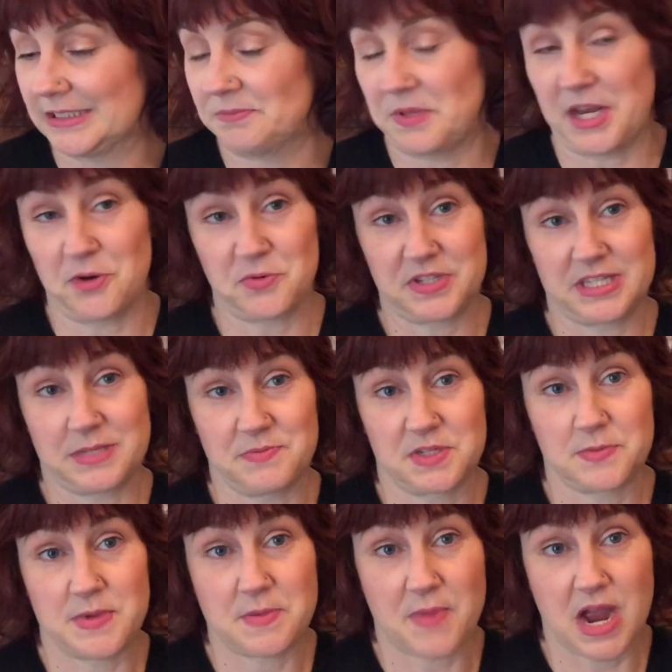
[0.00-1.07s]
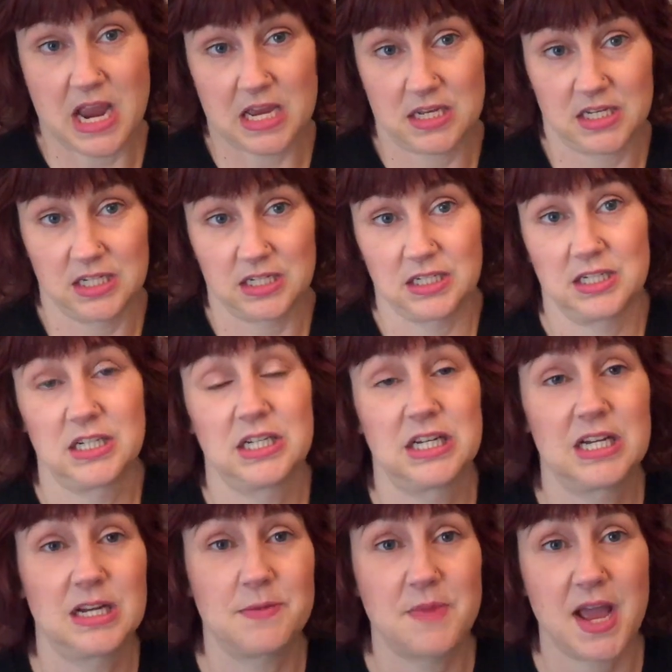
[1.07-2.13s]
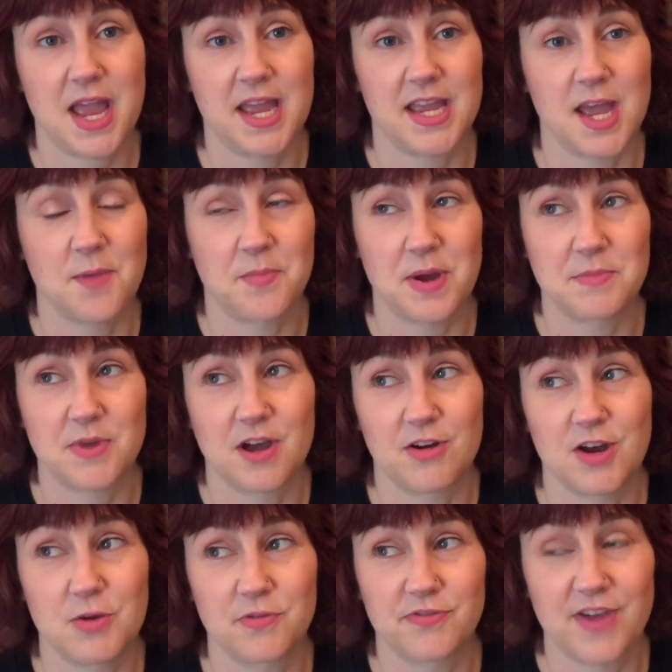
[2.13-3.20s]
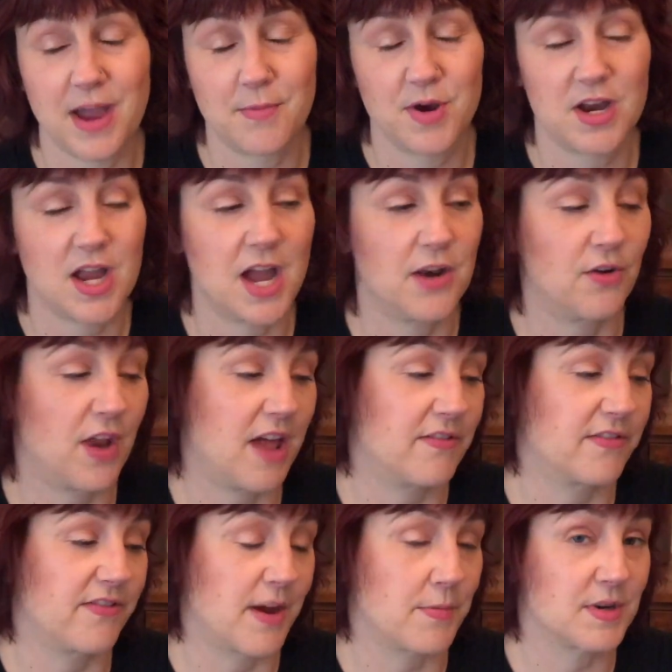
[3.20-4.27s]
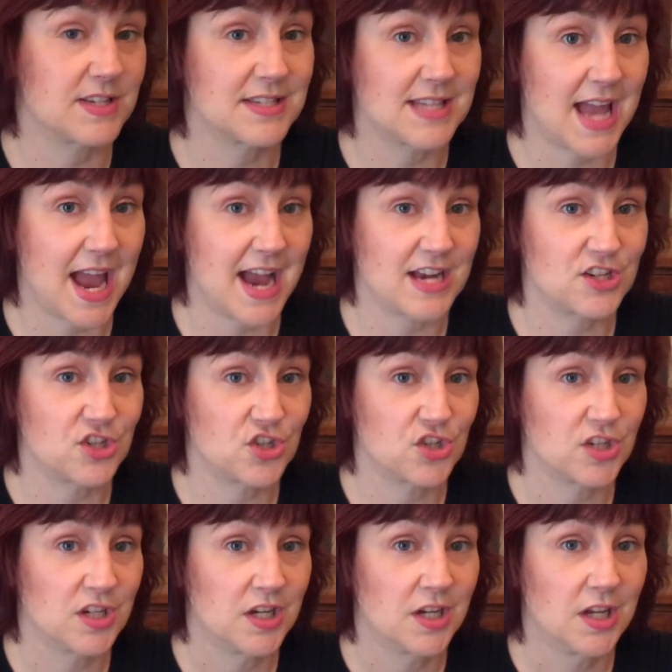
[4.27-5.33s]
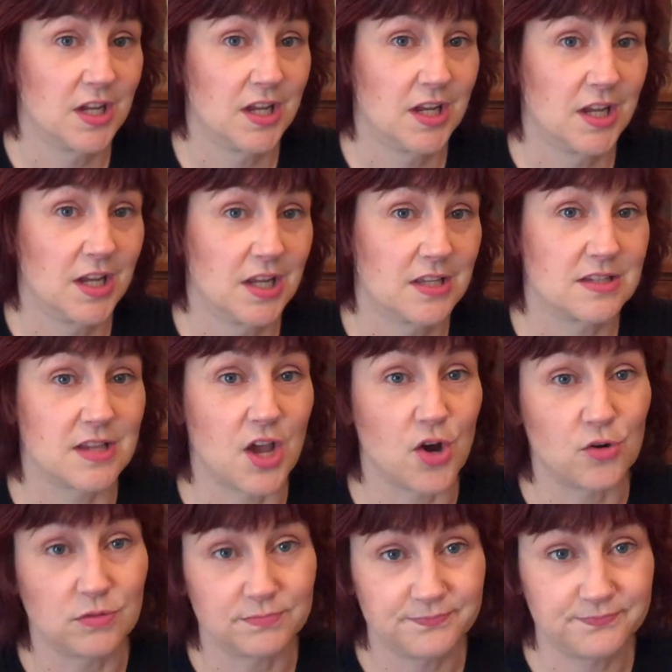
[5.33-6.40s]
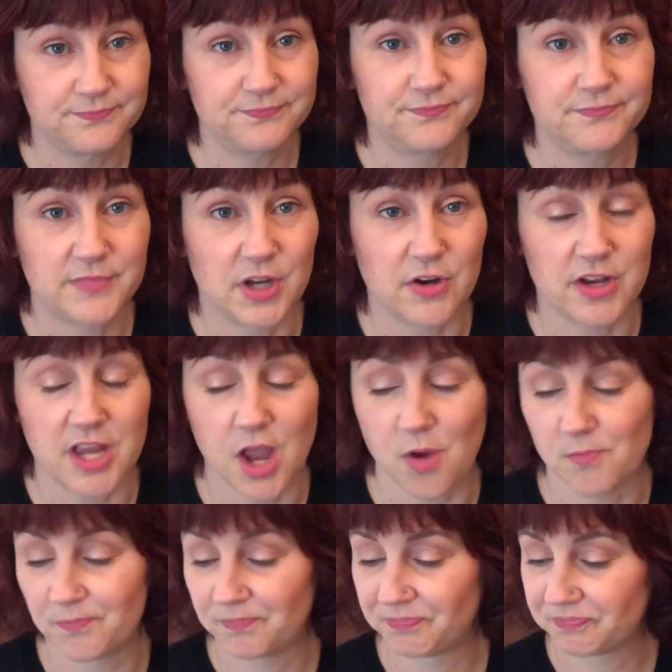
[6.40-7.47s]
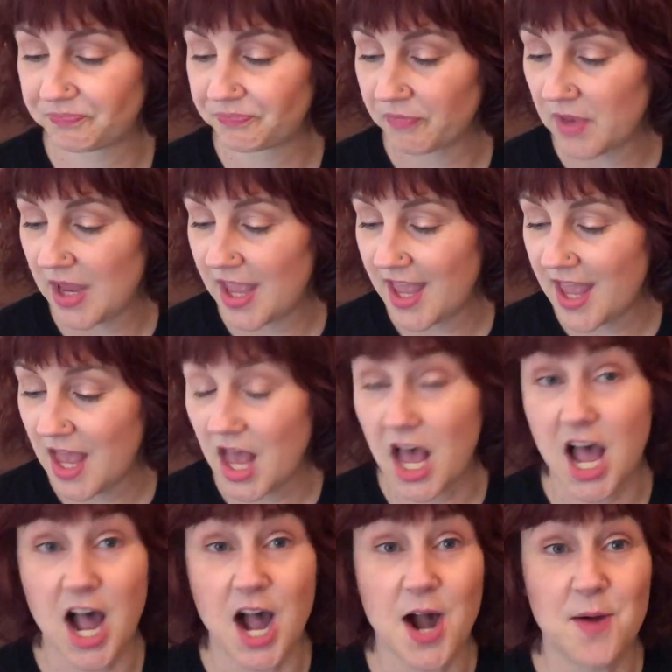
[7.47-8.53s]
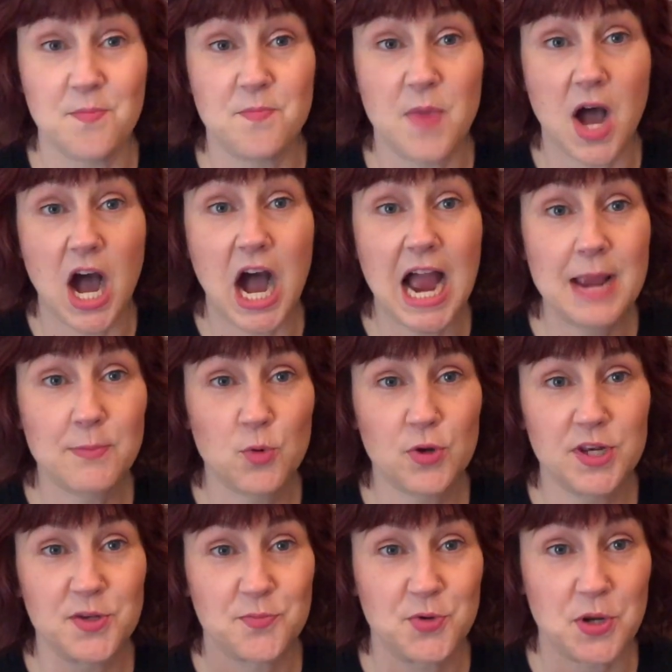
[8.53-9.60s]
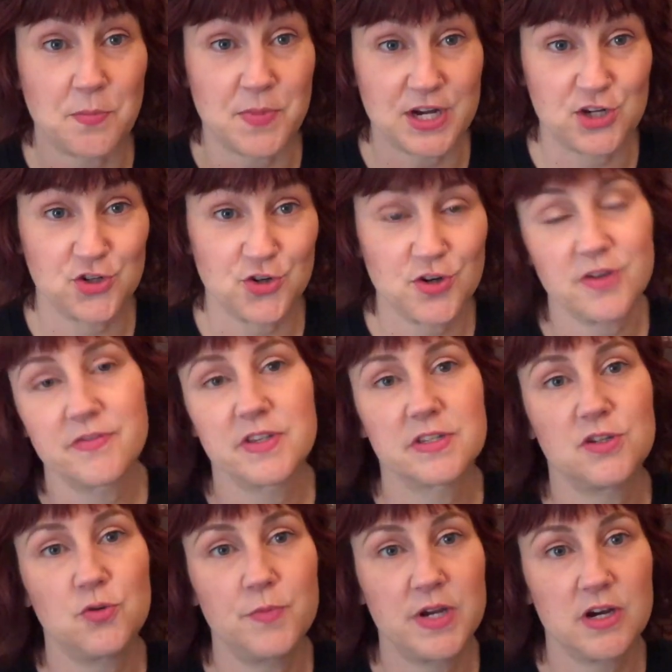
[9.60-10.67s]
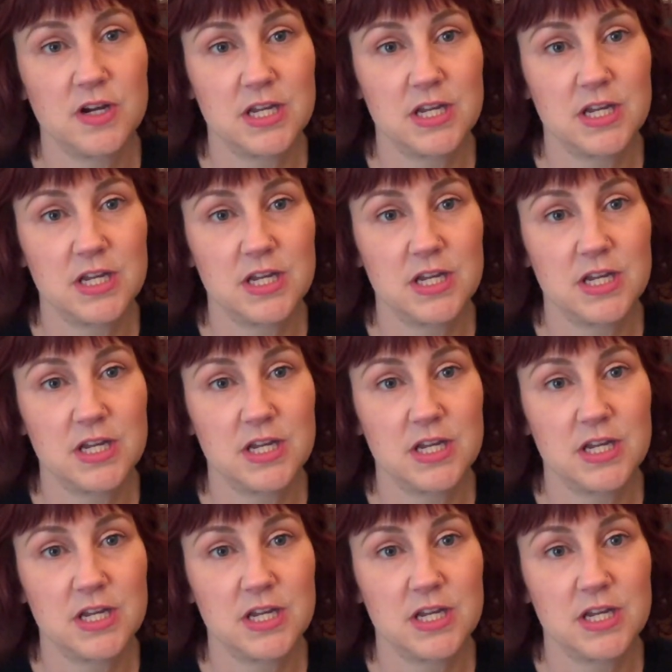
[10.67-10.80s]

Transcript: That always seems to be my hang up. I'm not great with fabric. I don't have a fabric stash. So there you go. I'm going to put a picture of this new Mira